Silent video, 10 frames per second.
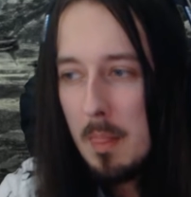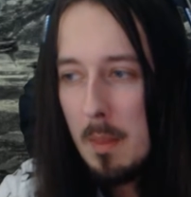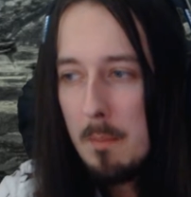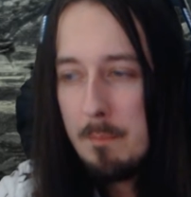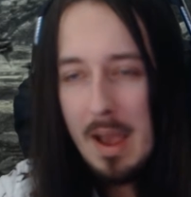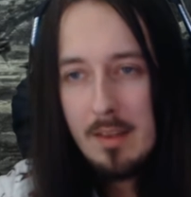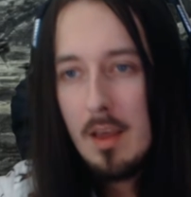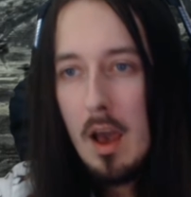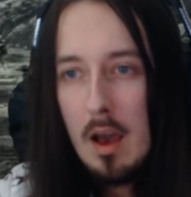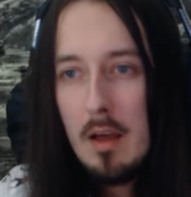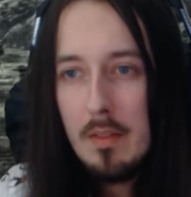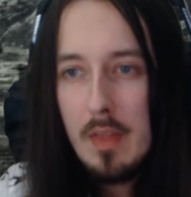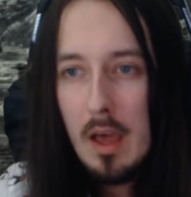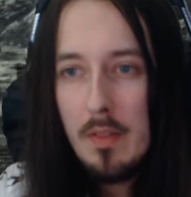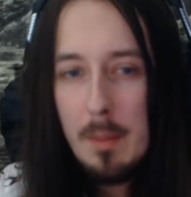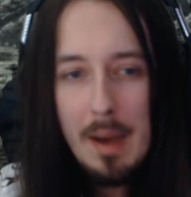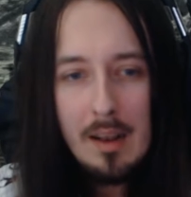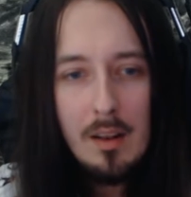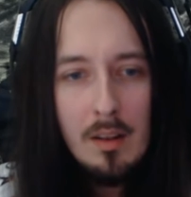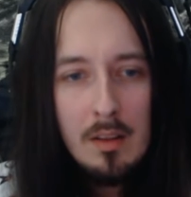better the
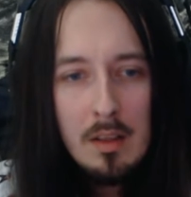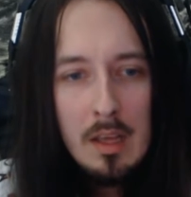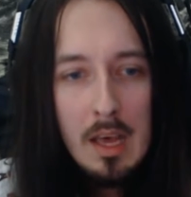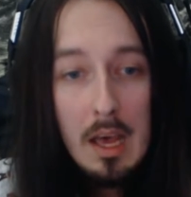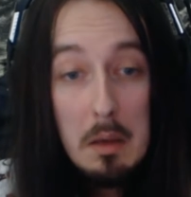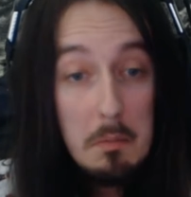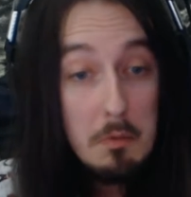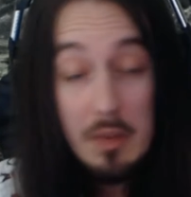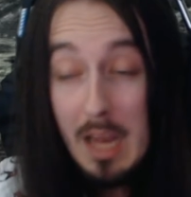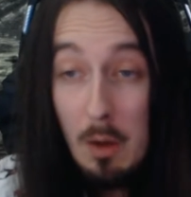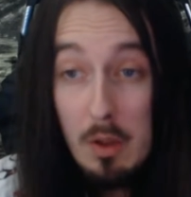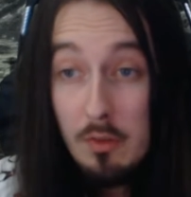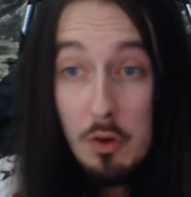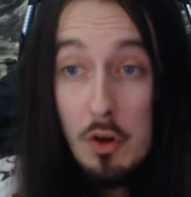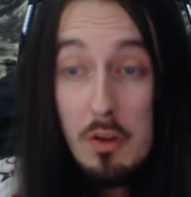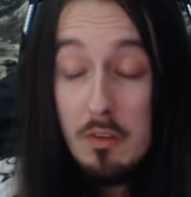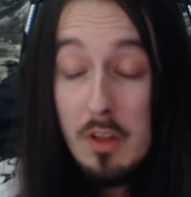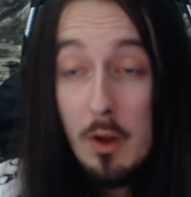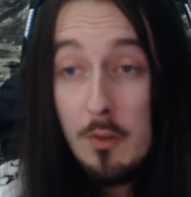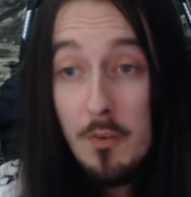battle,
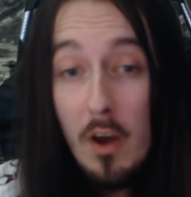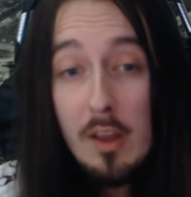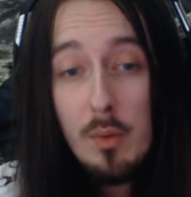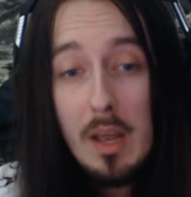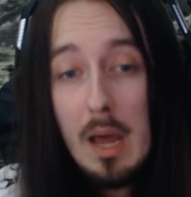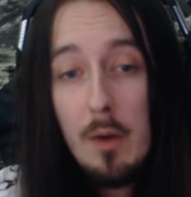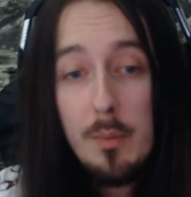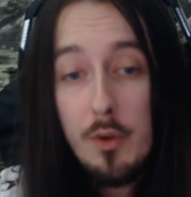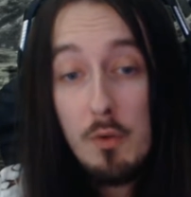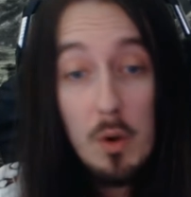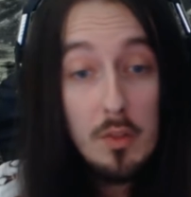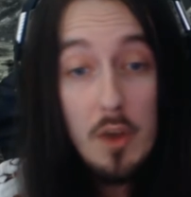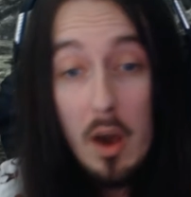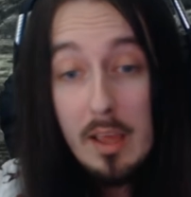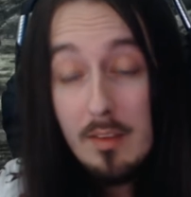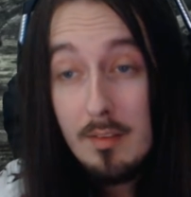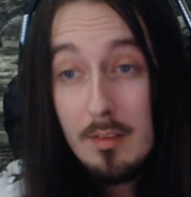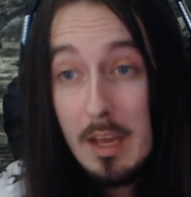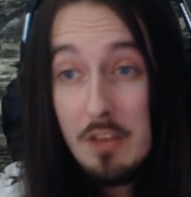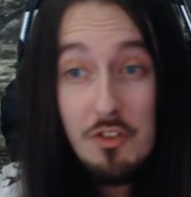it's fine to allow them to roll a dice
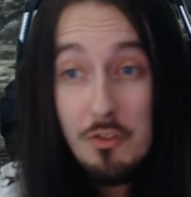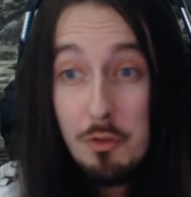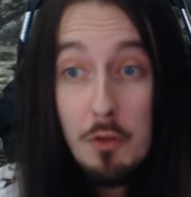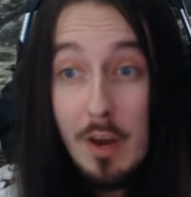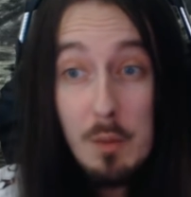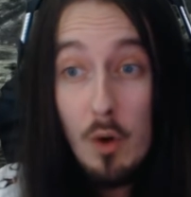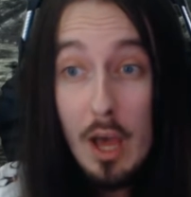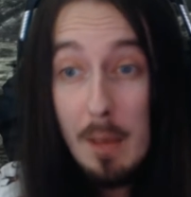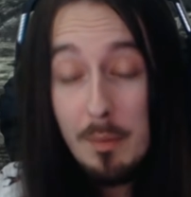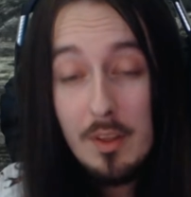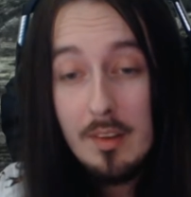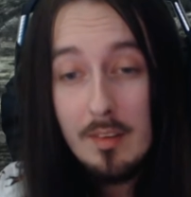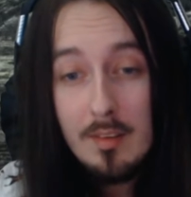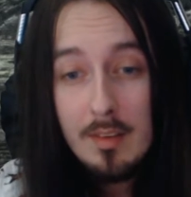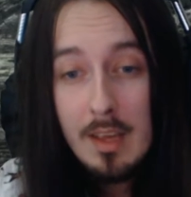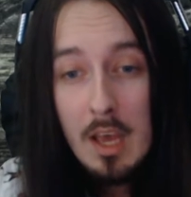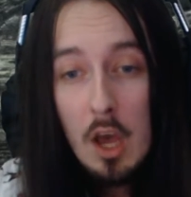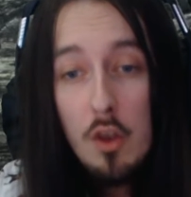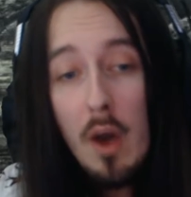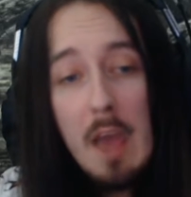and just narrate what happens.
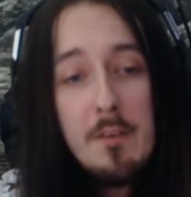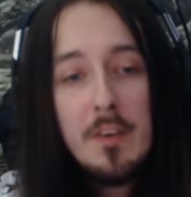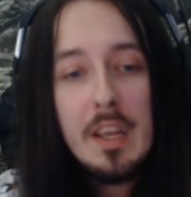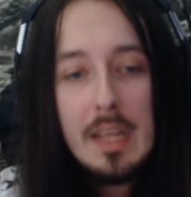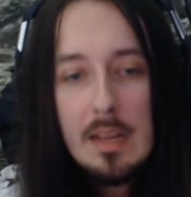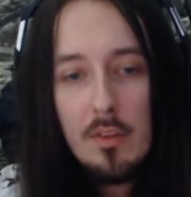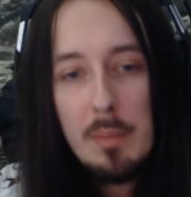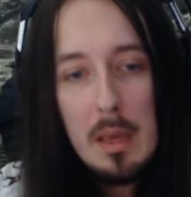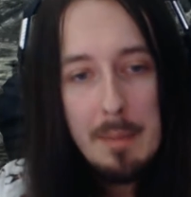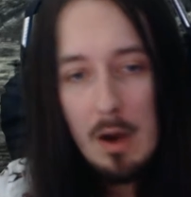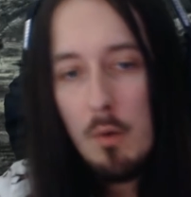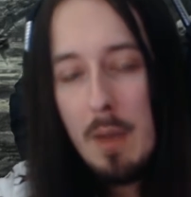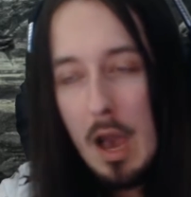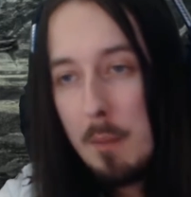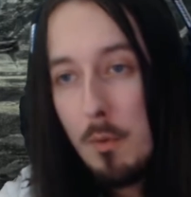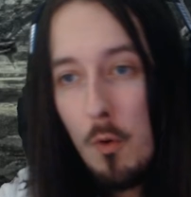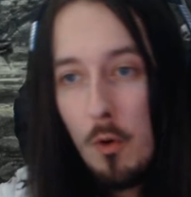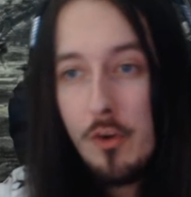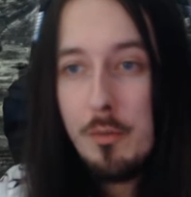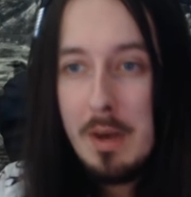Not everything needs to be a battle map or
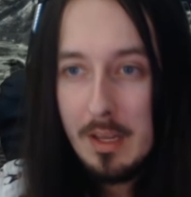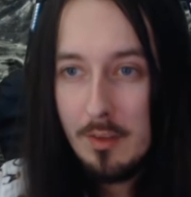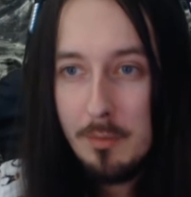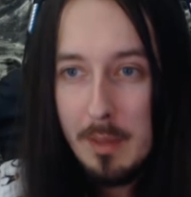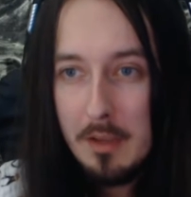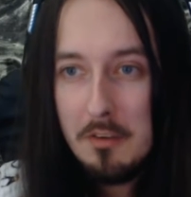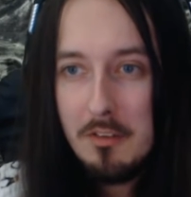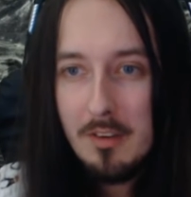a dramatic speech.